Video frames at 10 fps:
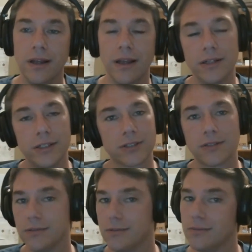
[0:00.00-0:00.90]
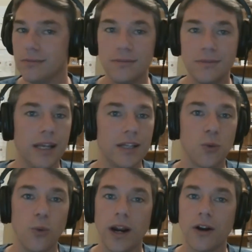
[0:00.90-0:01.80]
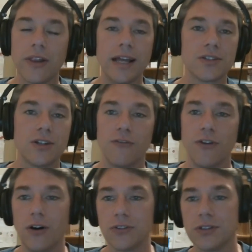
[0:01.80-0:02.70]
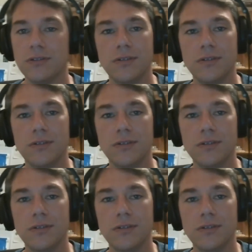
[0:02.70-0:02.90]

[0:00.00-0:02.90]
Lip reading: It's where that stuff falls.